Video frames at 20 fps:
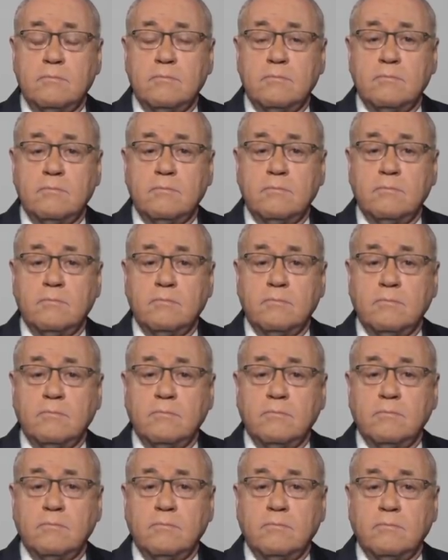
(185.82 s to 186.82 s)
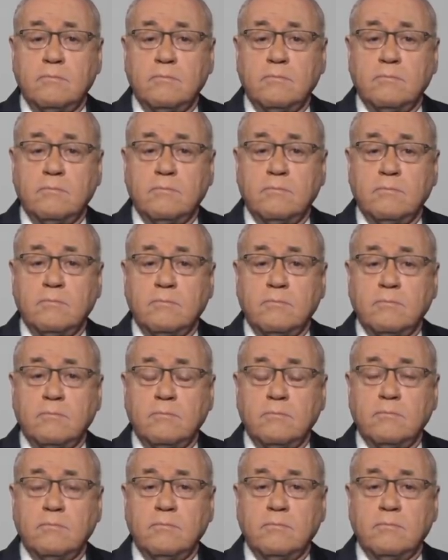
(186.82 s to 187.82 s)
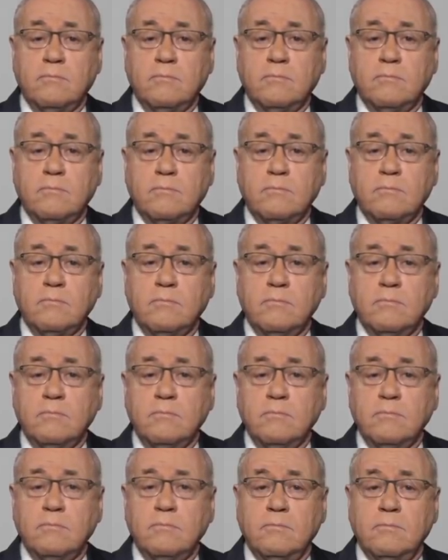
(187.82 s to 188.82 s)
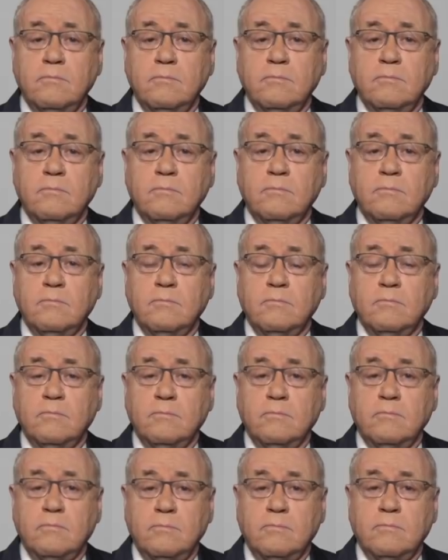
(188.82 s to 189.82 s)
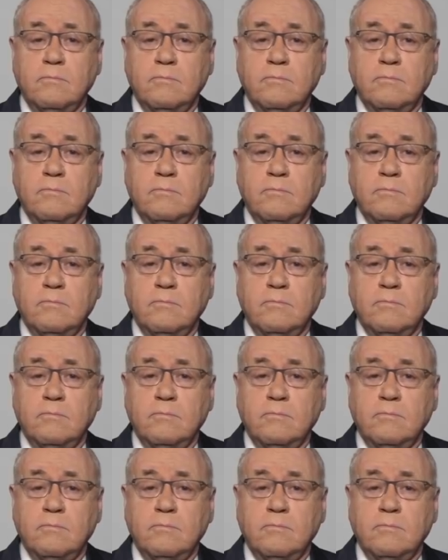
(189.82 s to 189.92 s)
(not speaking)